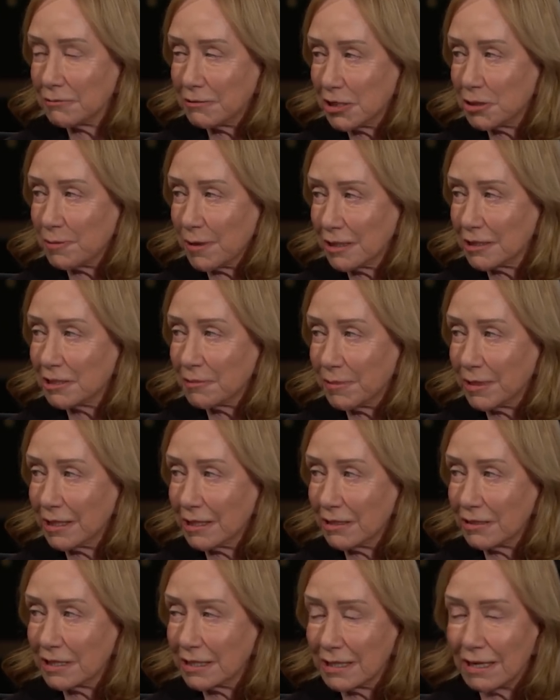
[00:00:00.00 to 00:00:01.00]
the responsibility
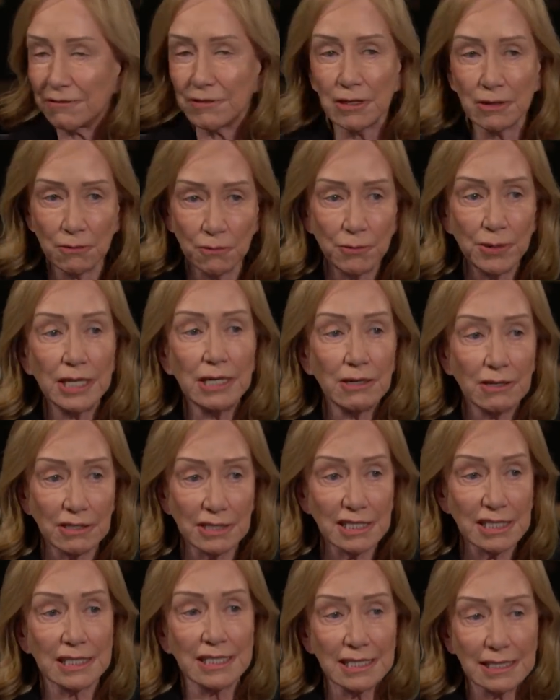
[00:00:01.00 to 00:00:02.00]
ourselves. We are
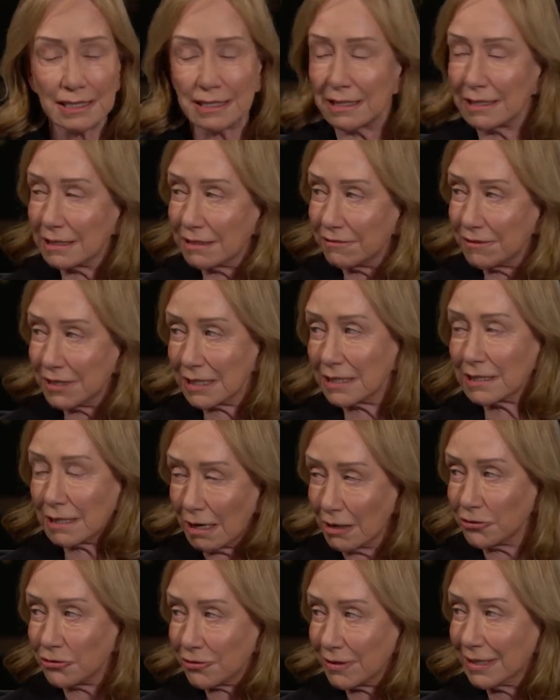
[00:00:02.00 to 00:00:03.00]
the citizens of this
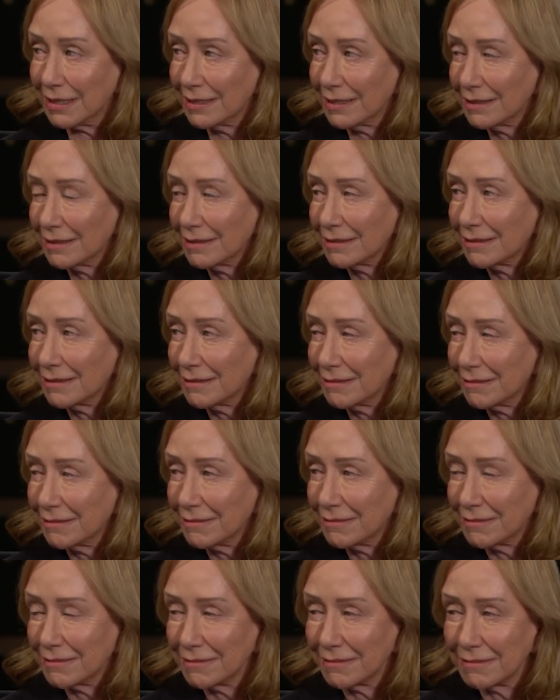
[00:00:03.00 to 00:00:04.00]
country.
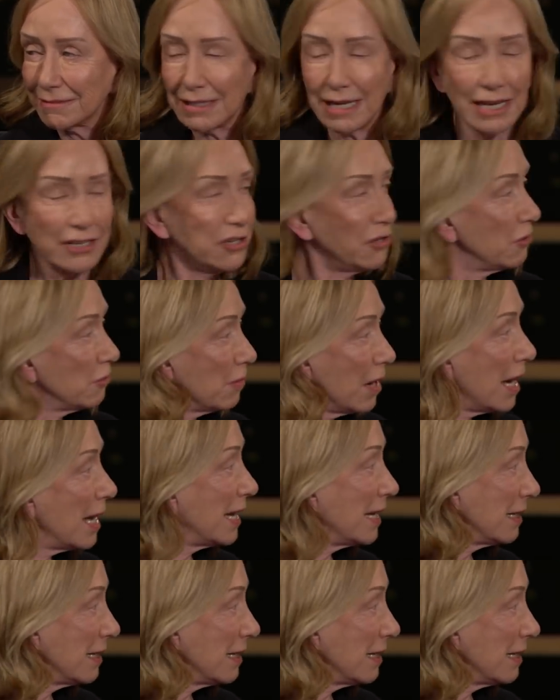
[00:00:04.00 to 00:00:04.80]
You're right.